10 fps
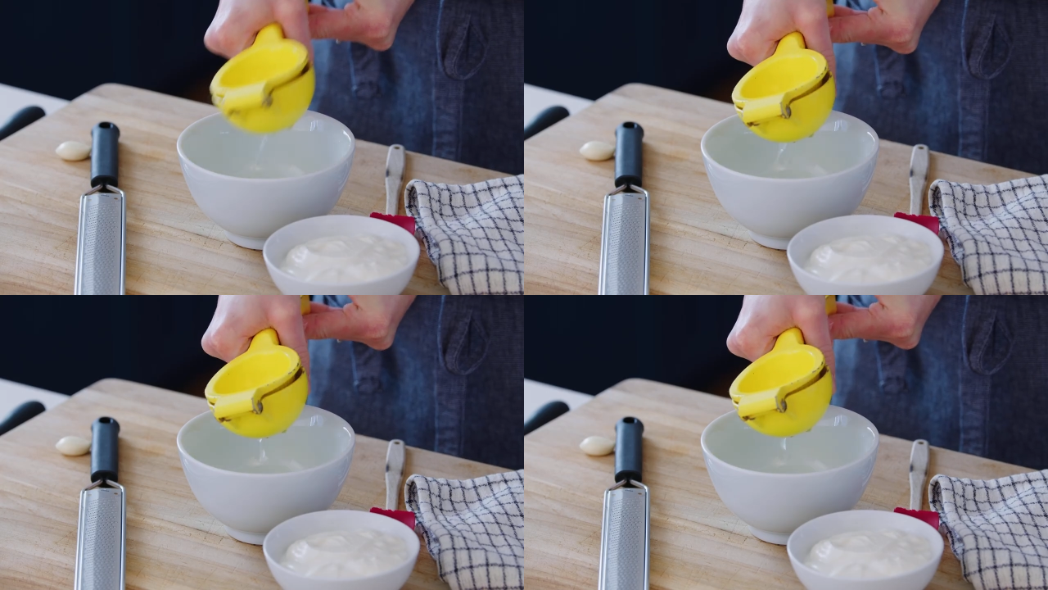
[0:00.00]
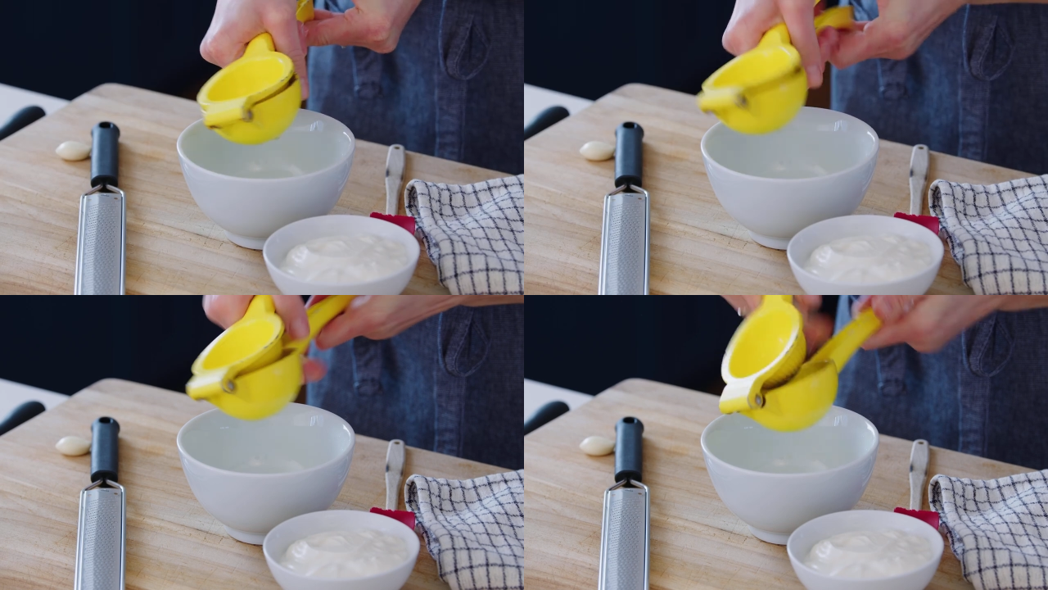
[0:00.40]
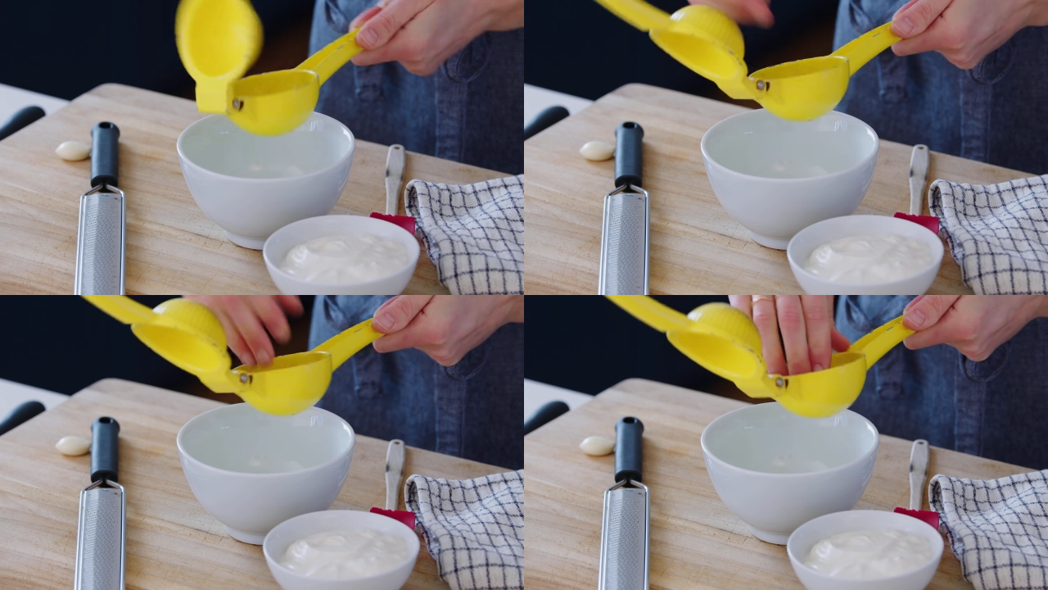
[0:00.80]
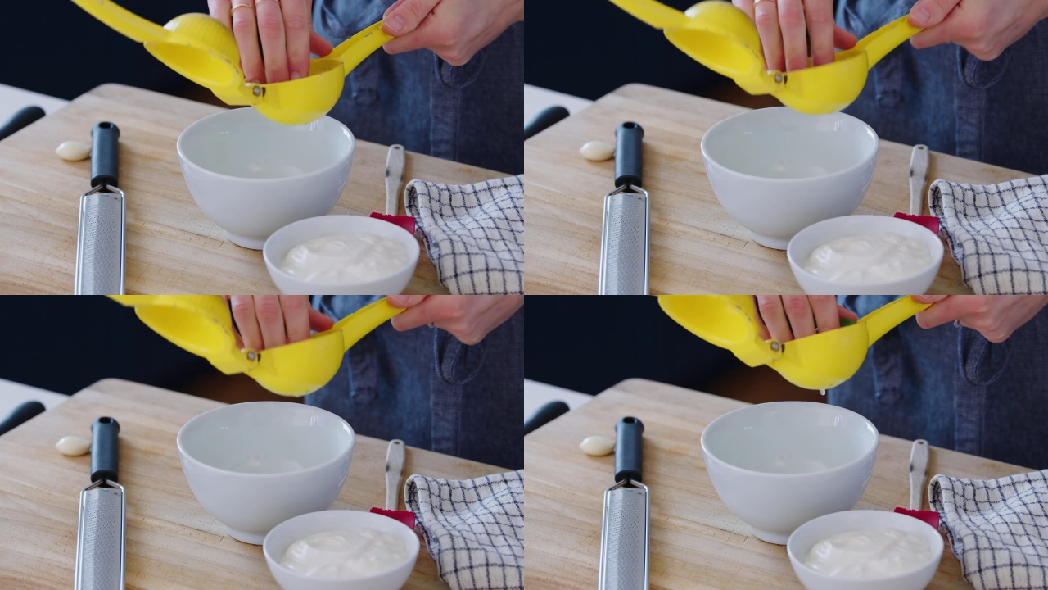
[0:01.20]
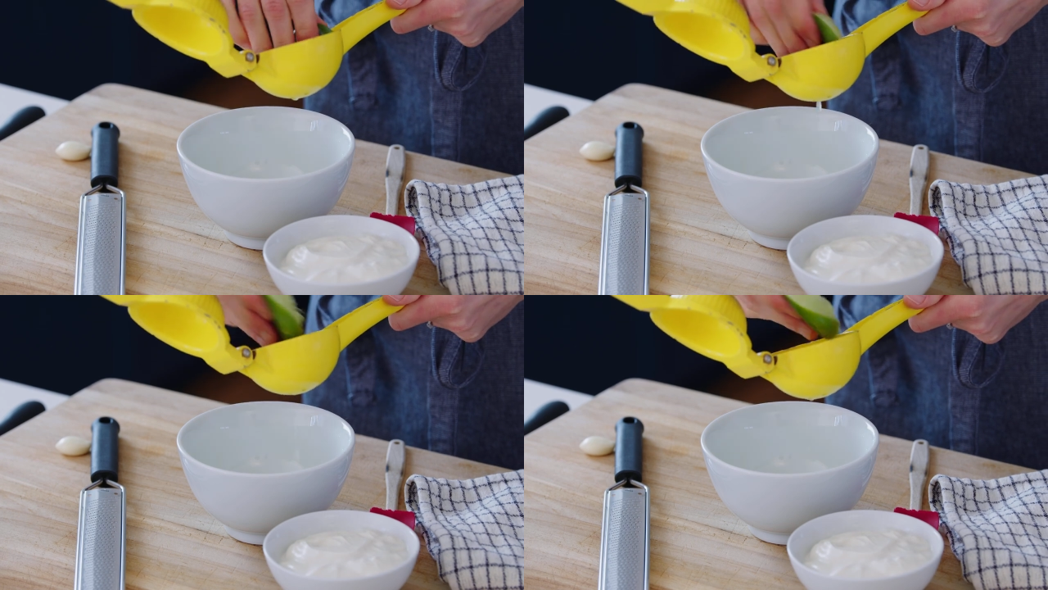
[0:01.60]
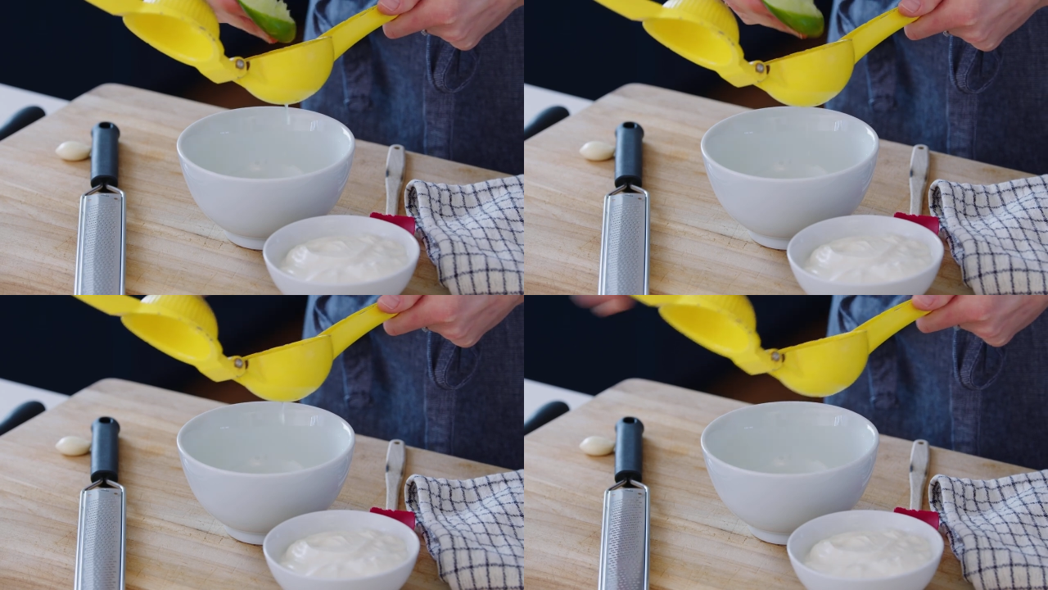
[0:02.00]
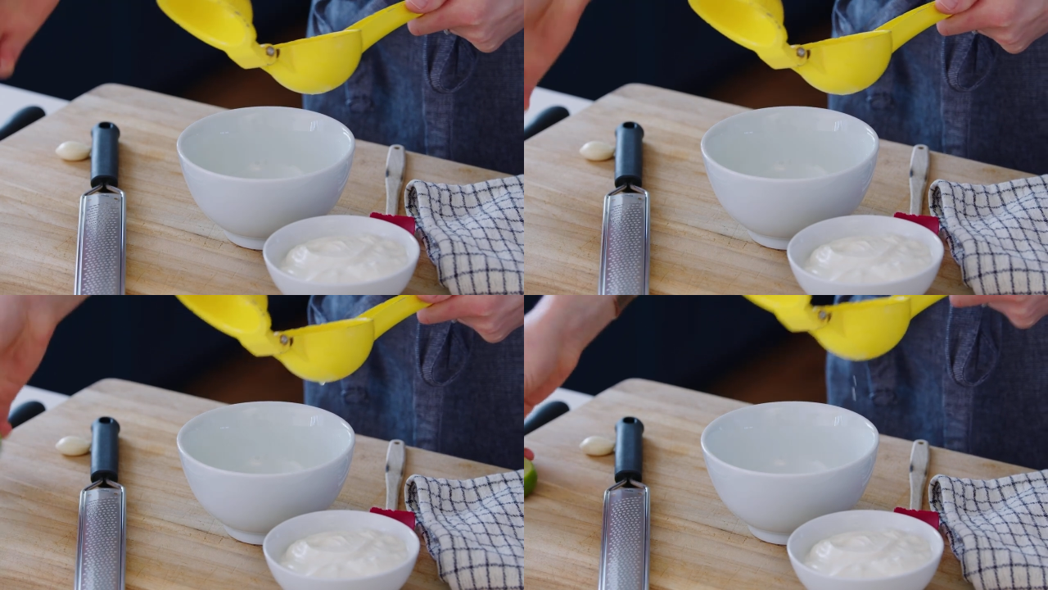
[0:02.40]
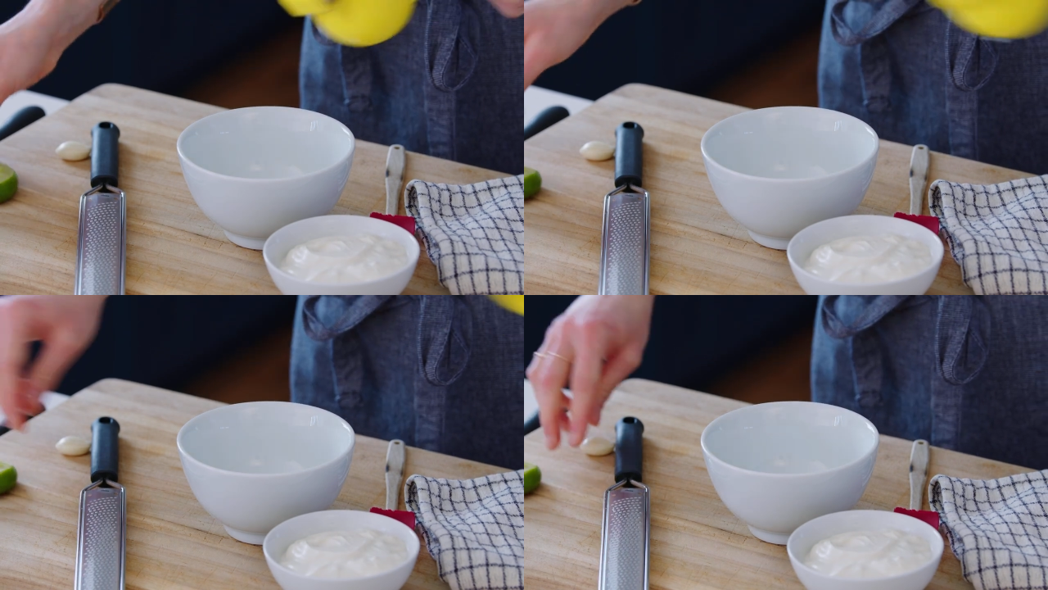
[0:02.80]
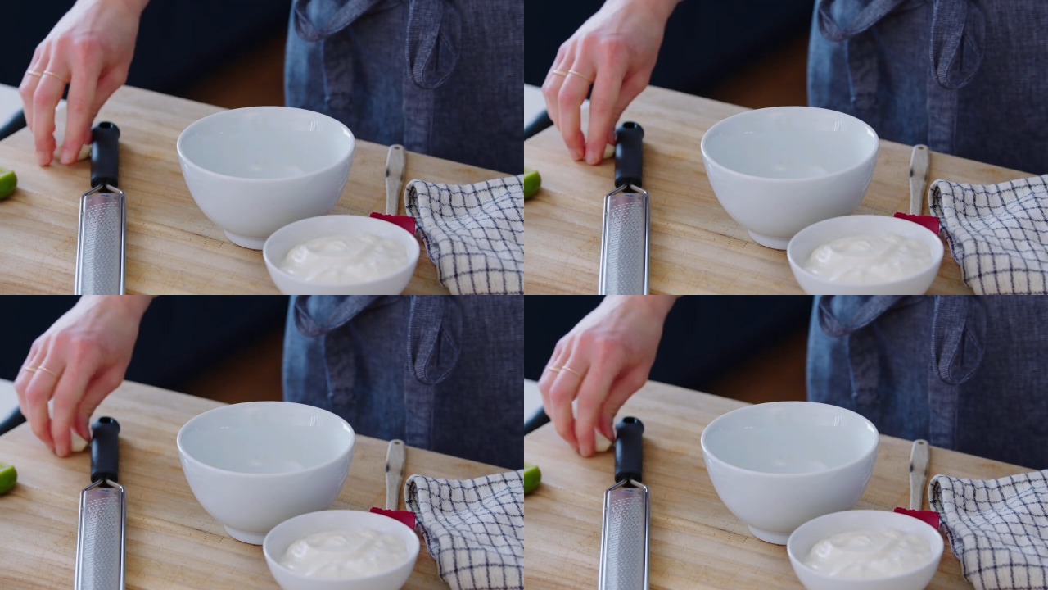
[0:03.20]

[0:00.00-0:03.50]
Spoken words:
(no speaker visible)